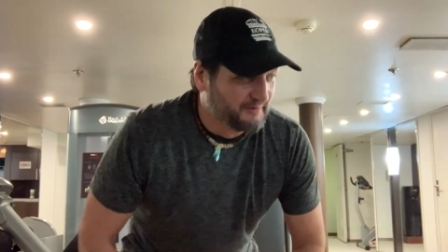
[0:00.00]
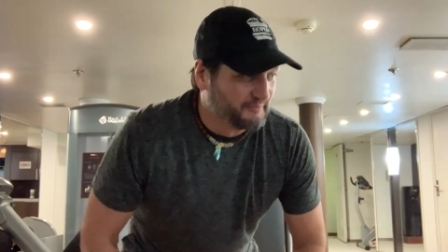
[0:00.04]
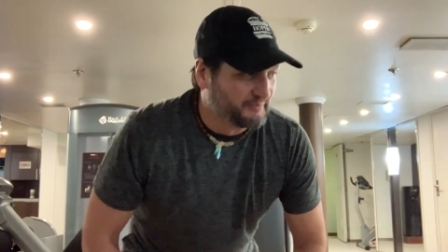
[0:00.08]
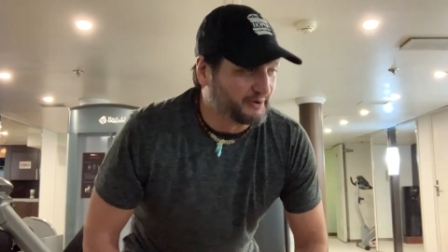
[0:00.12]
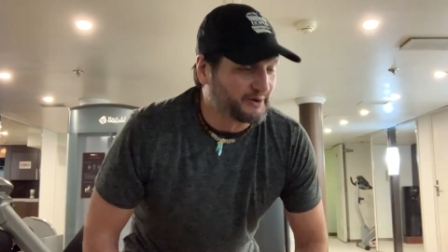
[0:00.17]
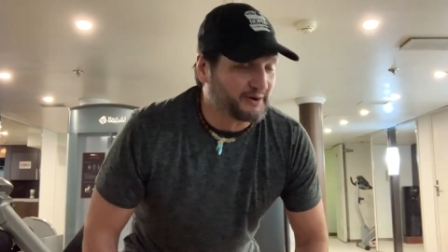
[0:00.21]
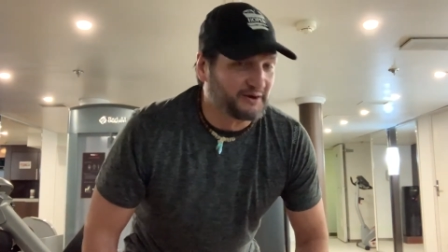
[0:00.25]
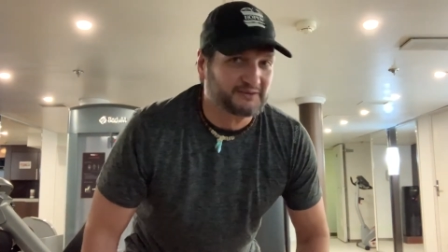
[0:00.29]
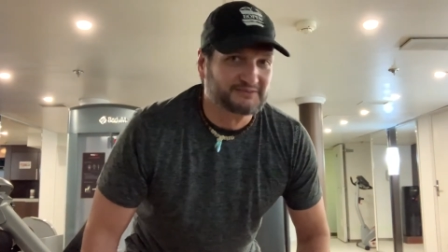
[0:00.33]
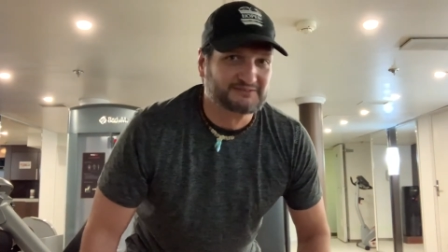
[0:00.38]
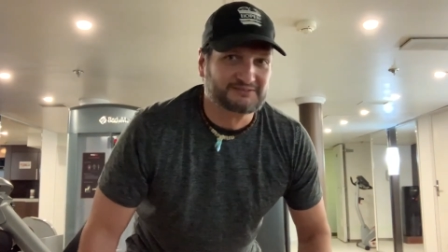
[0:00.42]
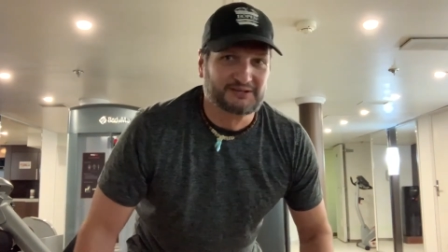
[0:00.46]
But
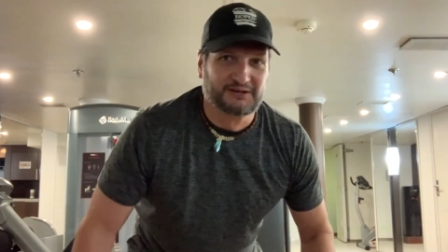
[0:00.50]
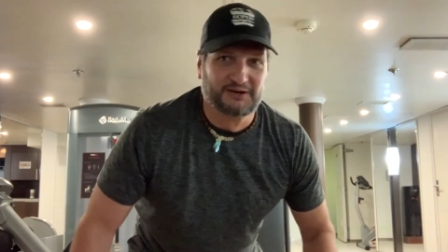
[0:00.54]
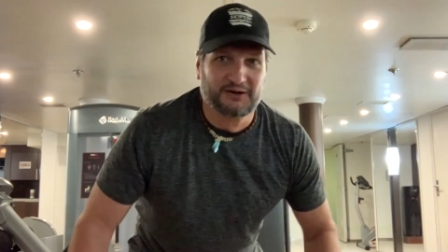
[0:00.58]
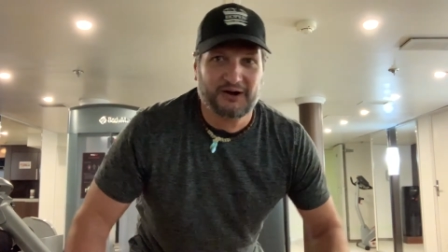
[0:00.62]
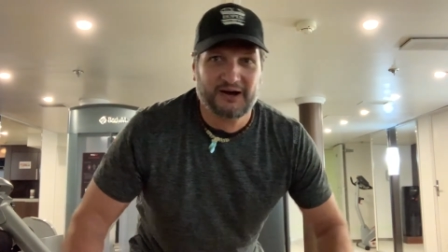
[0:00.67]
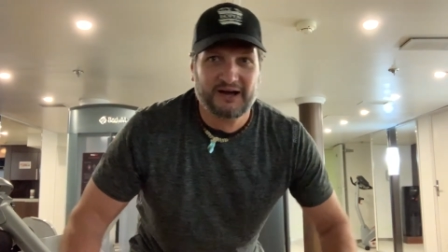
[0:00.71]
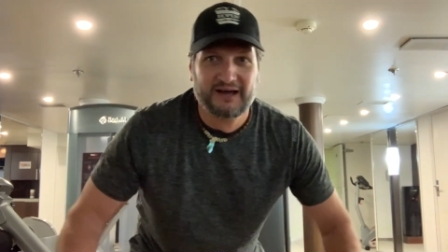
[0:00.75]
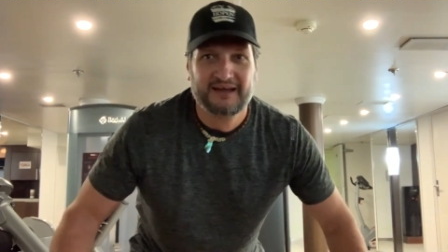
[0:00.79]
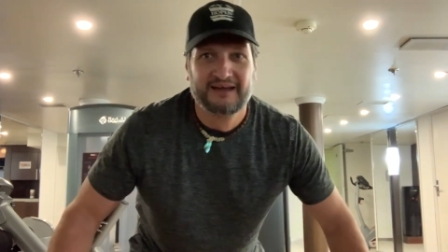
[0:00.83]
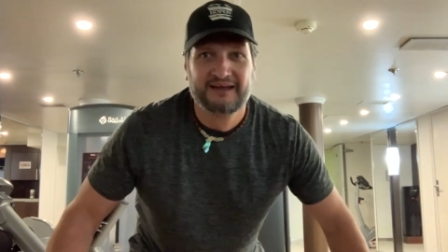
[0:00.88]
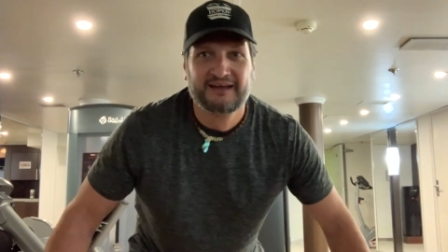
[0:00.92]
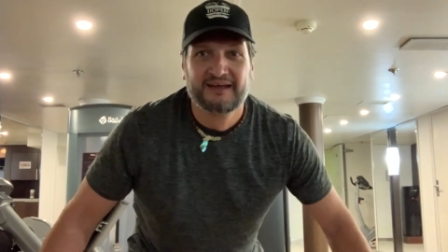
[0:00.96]

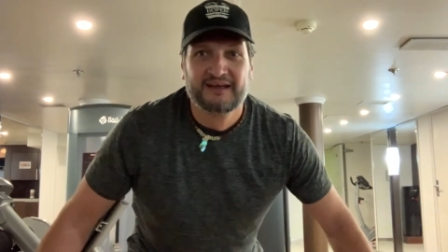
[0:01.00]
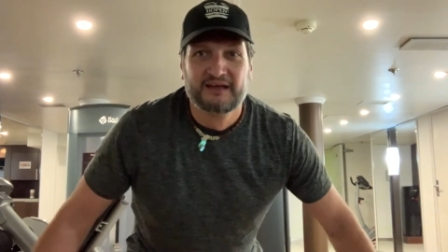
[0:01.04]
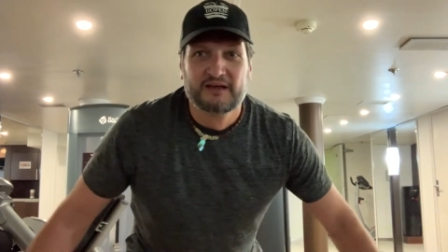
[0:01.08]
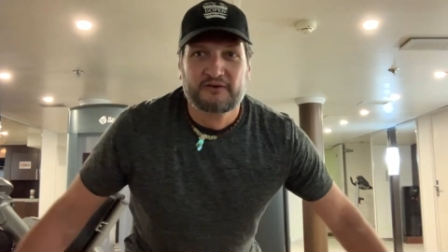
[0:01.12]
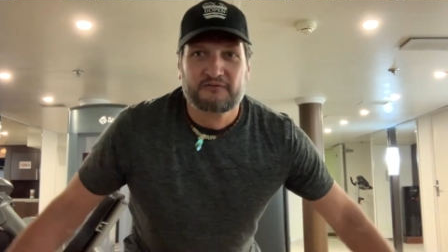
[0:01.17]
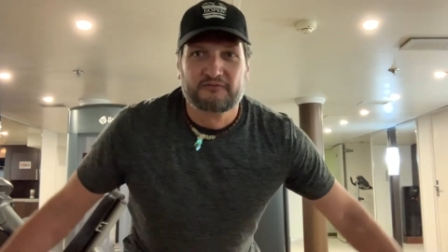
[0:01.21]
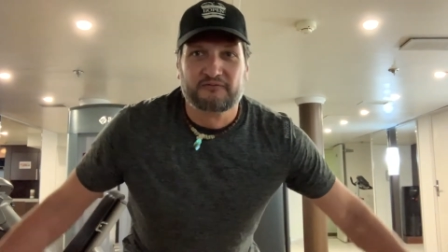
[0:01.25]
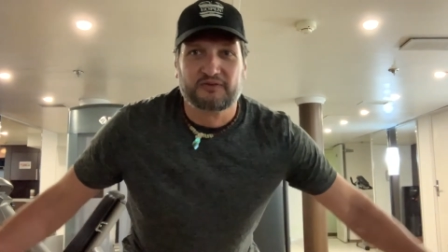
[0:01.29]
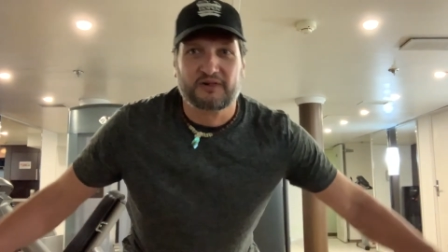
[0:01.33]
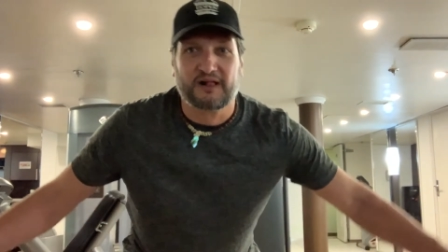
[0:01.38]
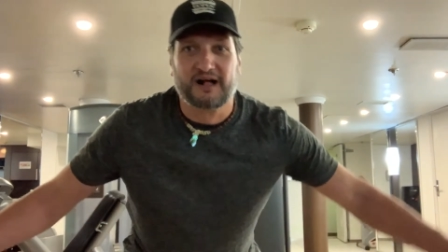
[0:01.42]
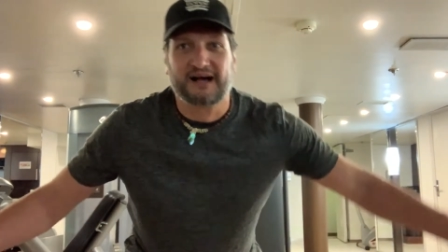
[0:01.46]
also
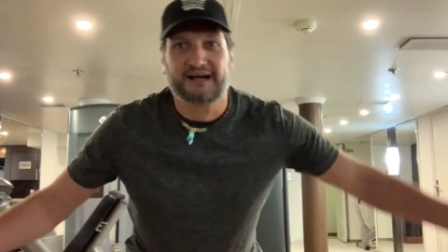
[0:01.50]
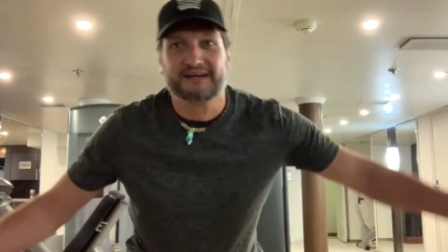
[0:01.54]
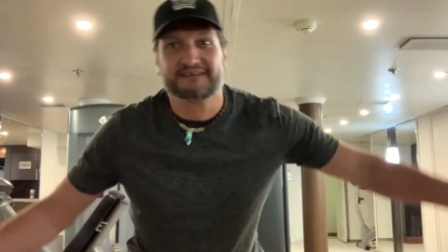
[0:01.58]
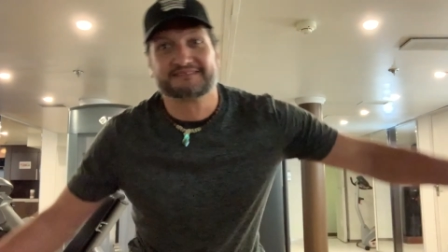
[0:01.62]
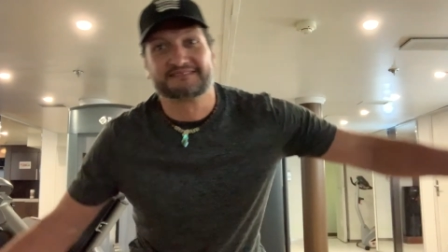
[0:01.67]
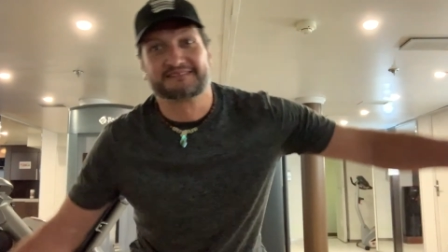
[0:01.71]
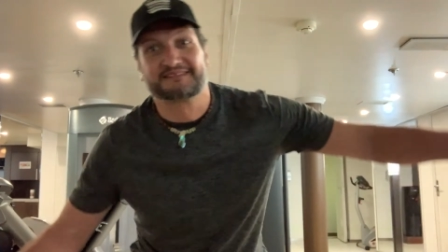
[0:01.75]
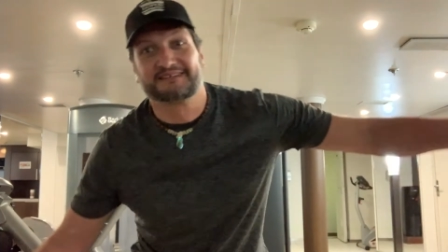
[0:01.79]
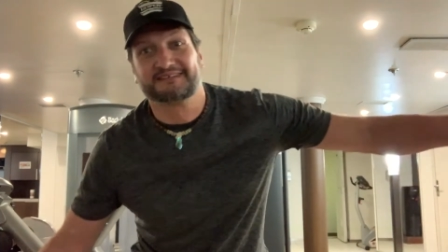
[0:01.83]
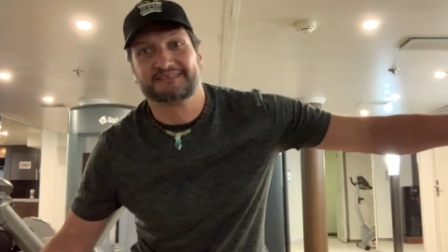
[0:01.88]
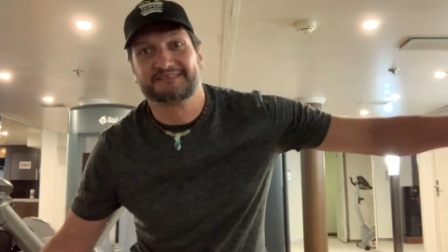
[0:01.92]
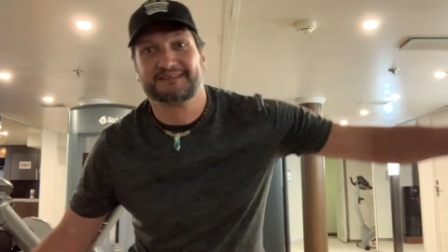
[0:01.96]

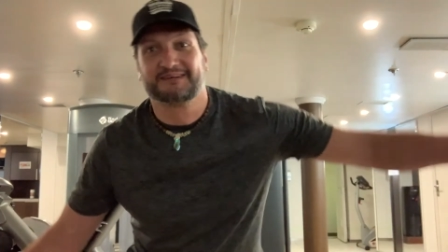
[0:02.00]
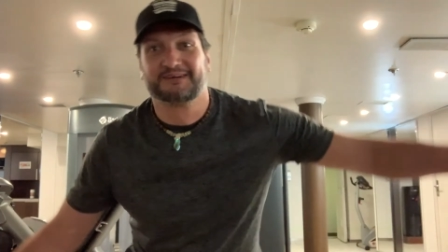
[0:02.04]
flies because